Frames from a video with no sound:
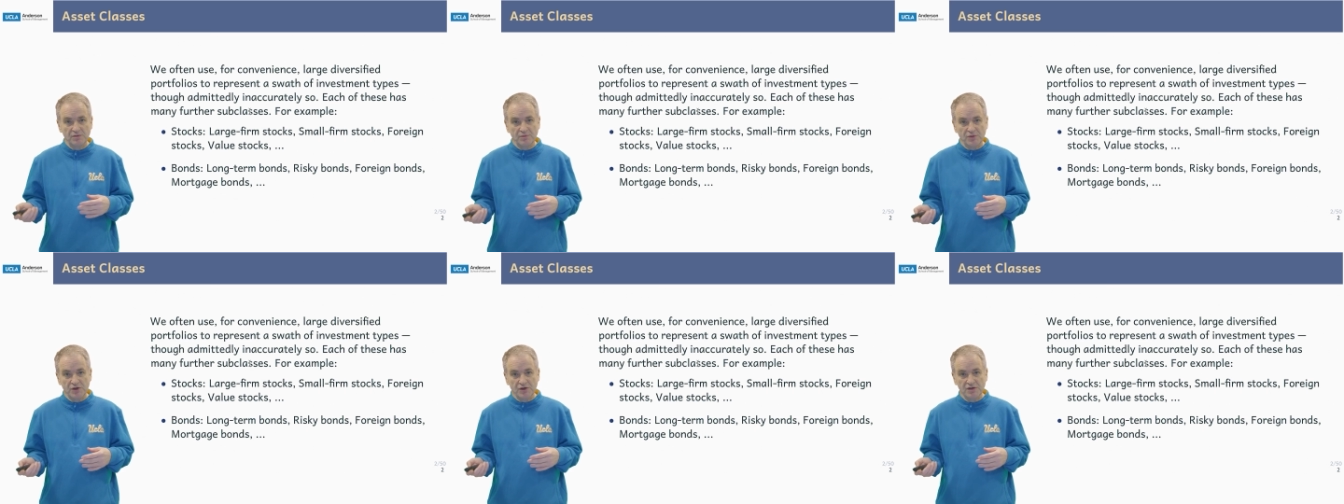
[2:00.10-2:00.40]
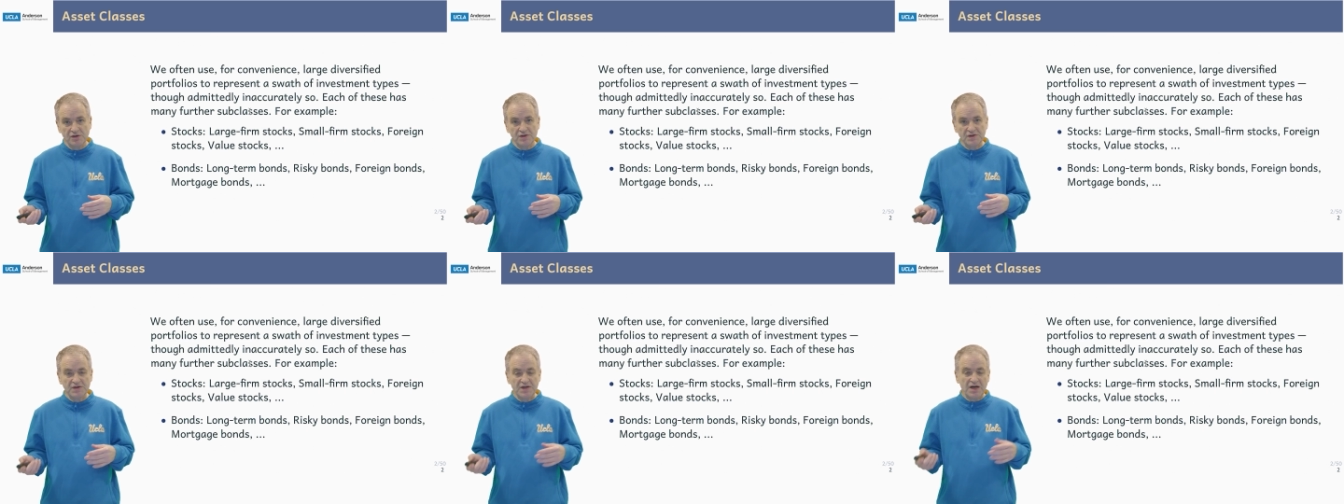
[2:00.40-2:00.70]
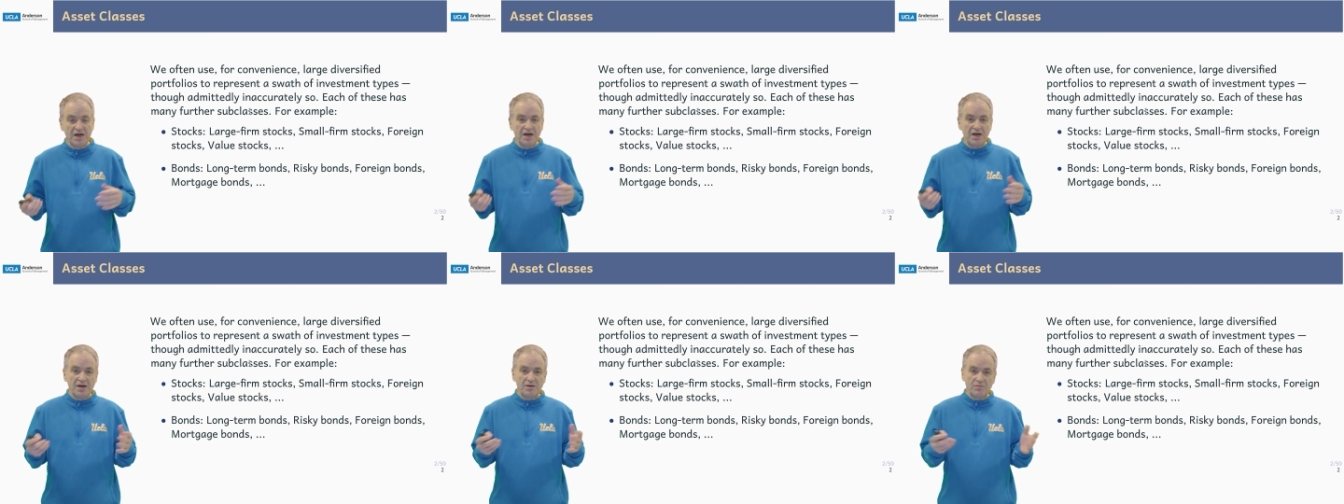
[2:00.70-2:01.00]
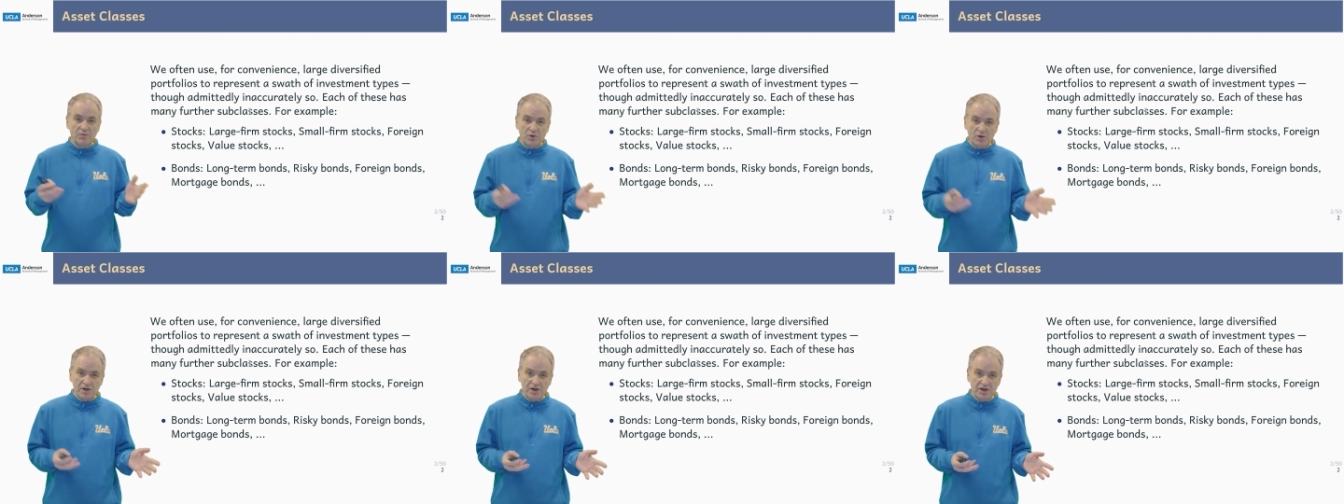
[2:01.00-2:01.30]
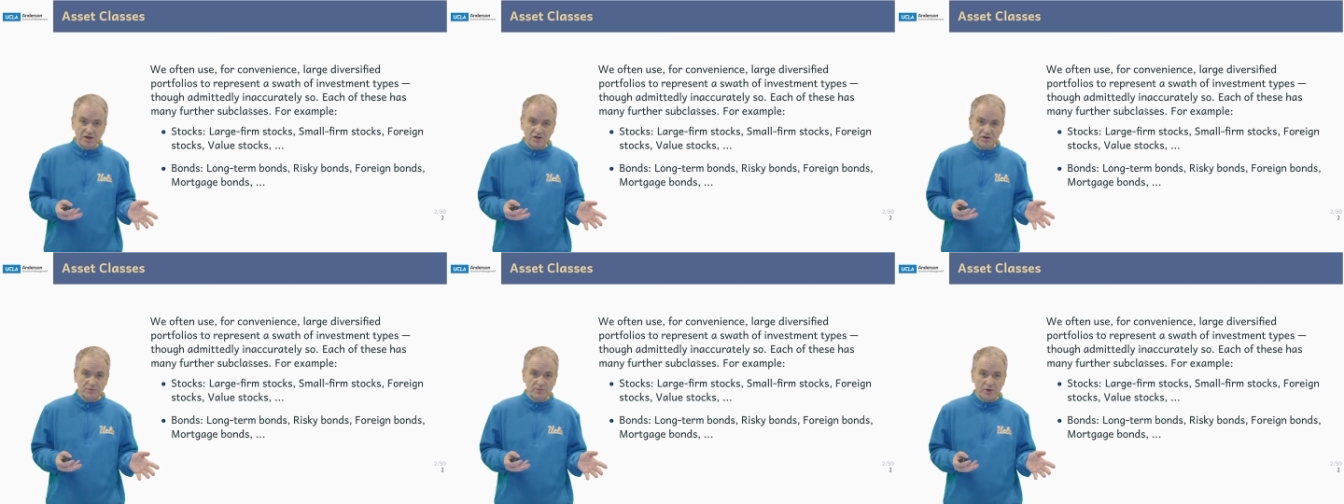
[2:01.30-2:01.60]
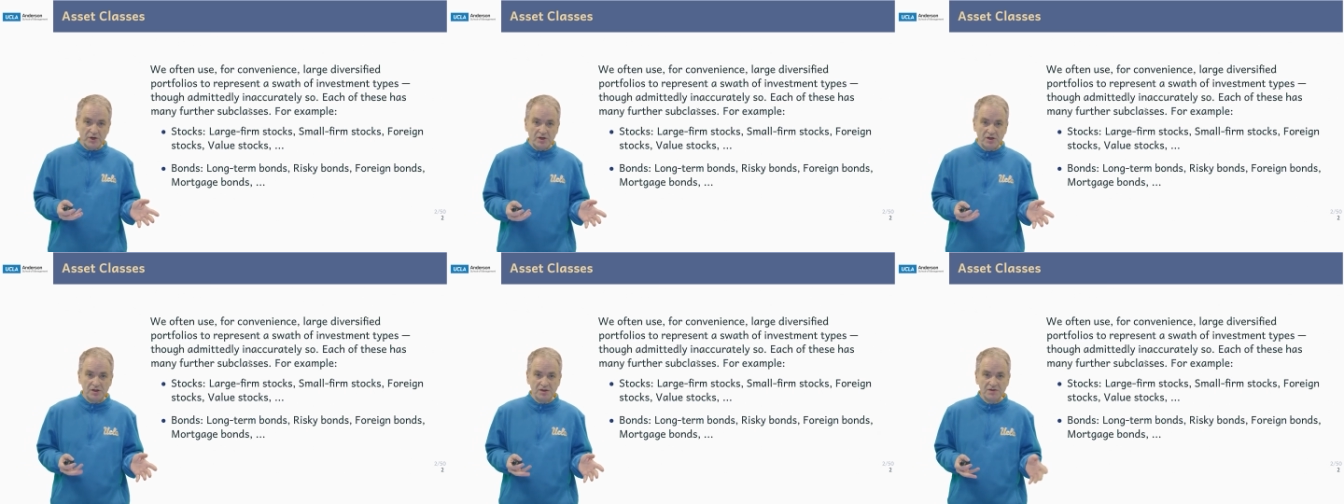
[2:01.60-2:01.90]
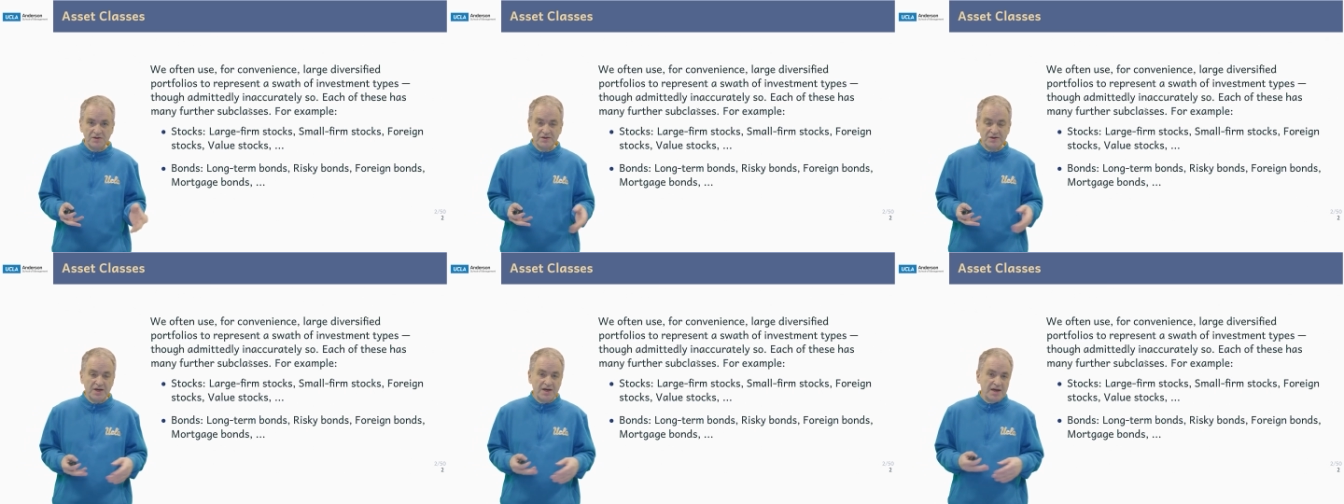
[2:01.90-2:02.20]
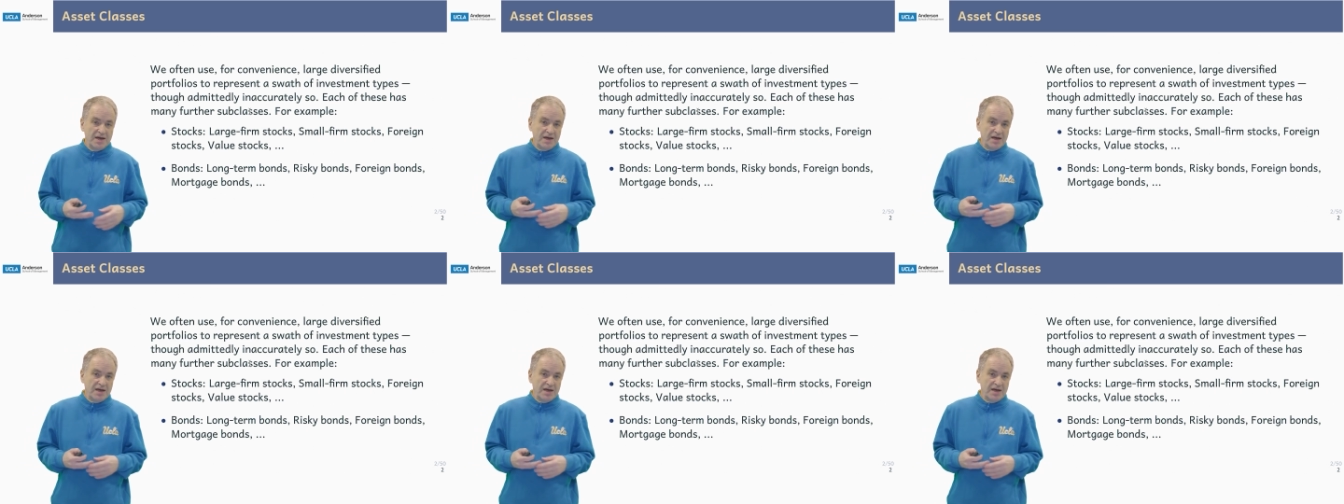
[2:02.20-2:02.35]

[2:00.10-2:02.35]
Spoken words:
bonds, mortgage bonds,